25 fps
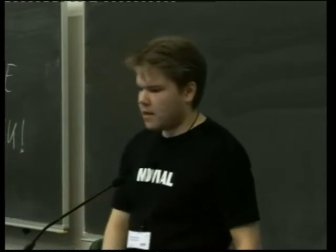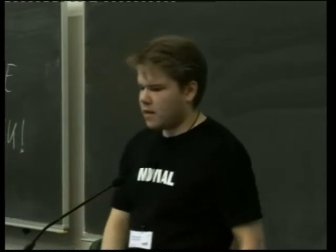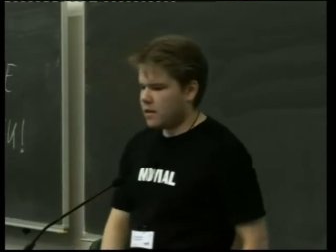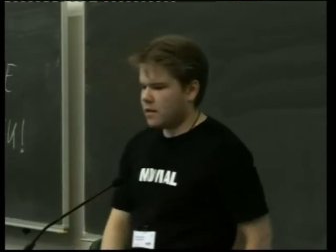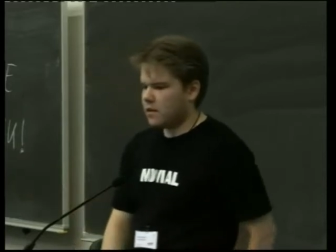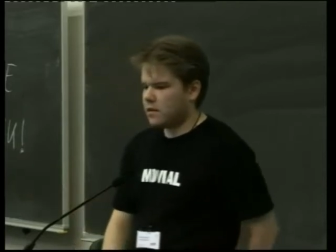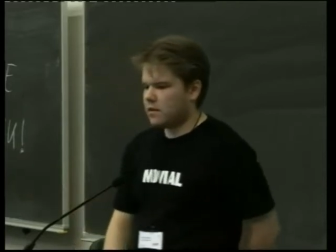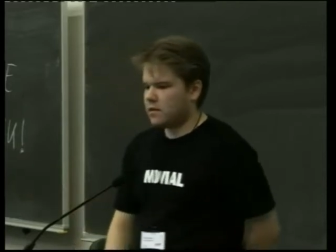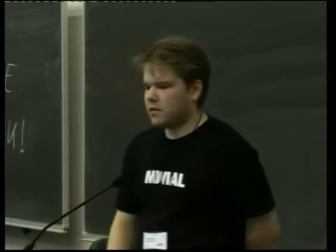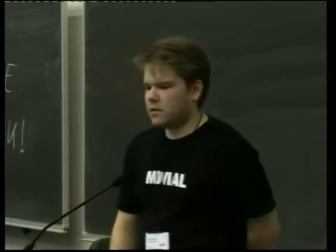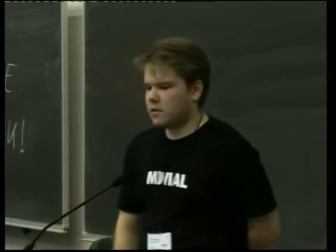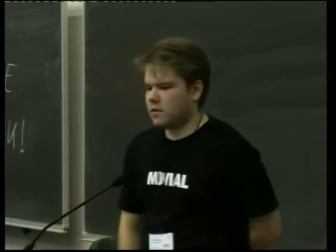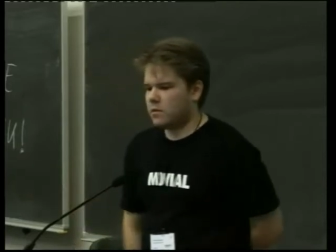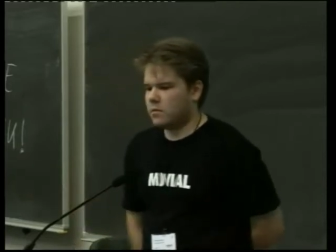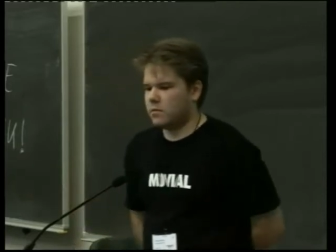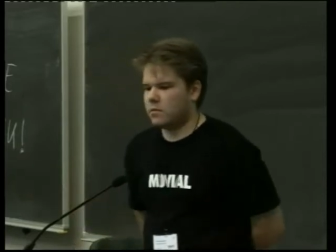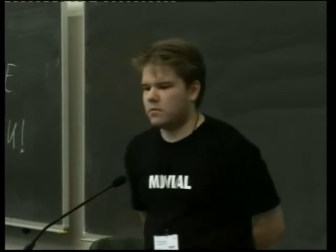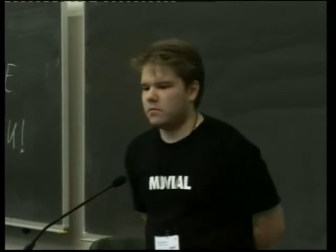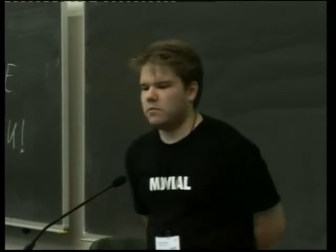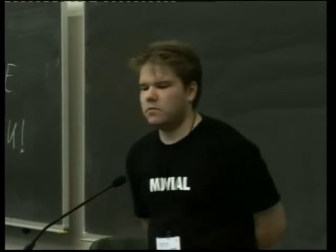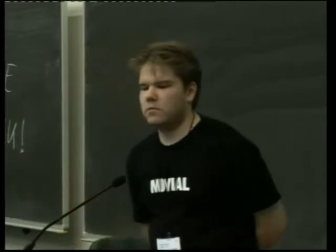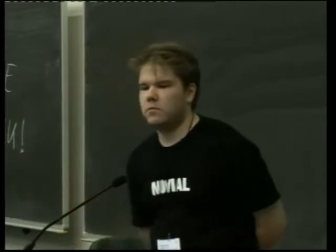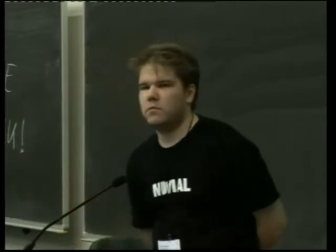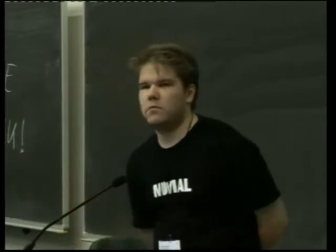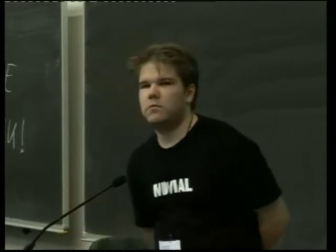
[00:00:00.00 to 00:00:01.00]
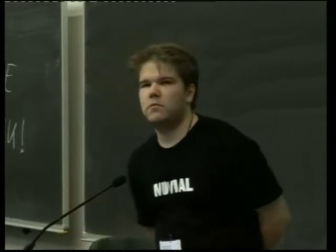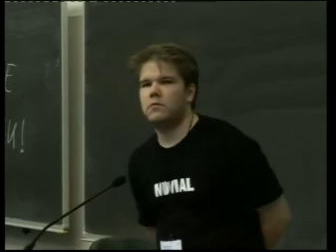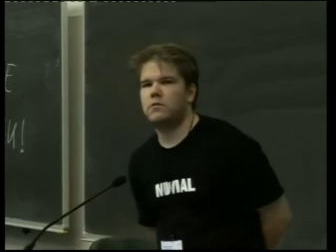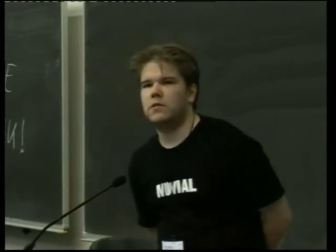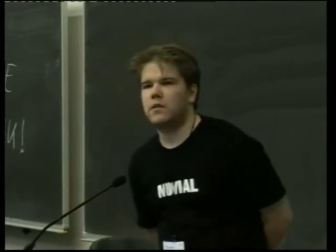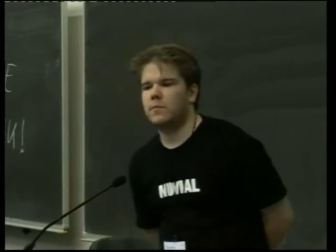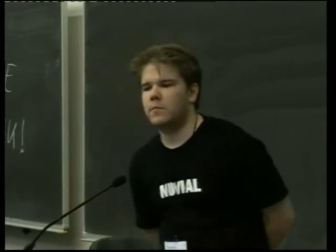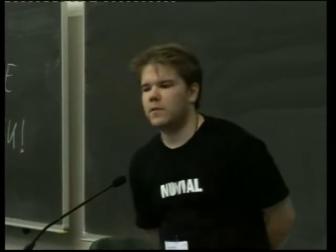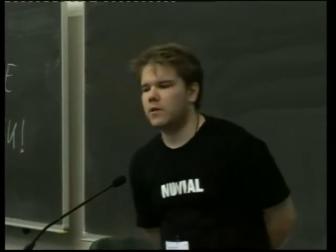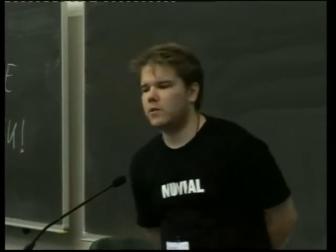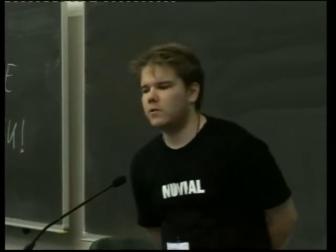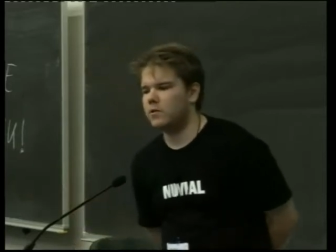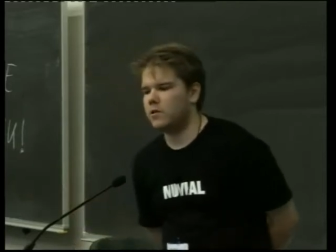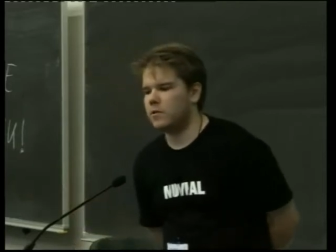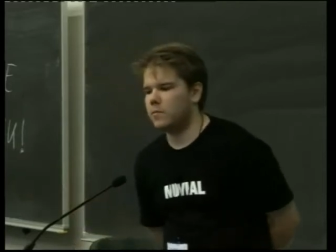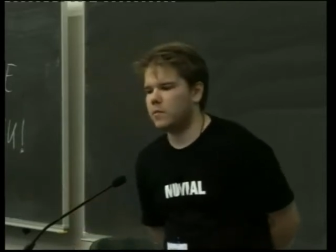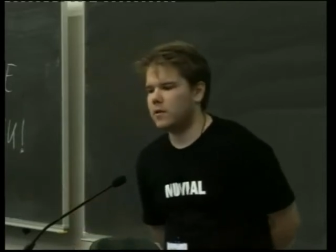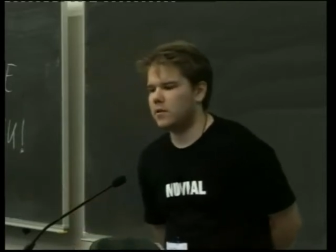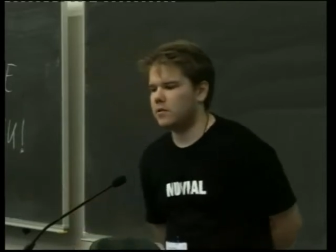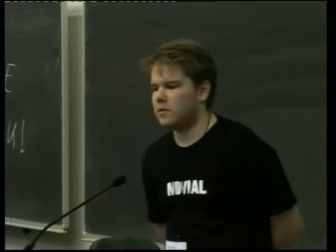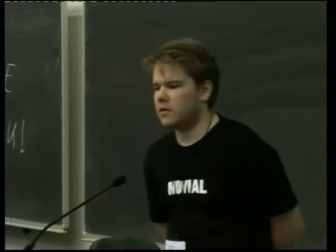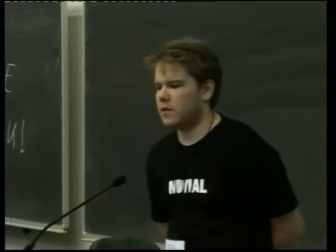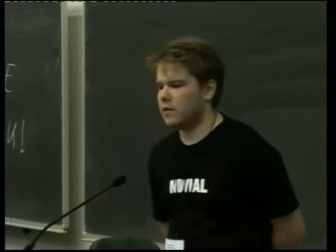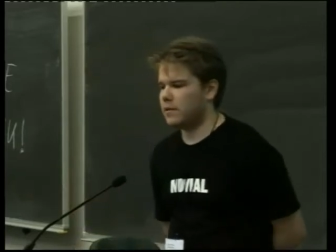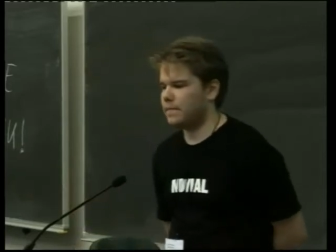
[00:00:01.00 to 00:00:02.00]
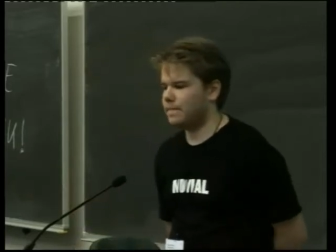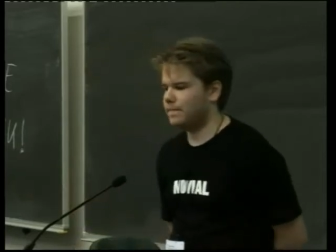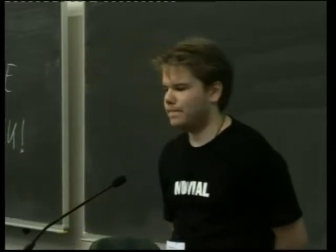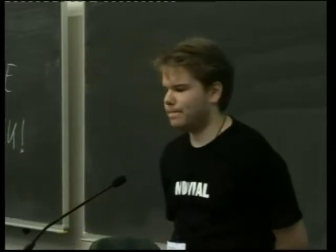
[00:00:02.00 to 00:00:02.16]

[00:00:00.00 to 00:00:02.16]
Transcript: So some notes about the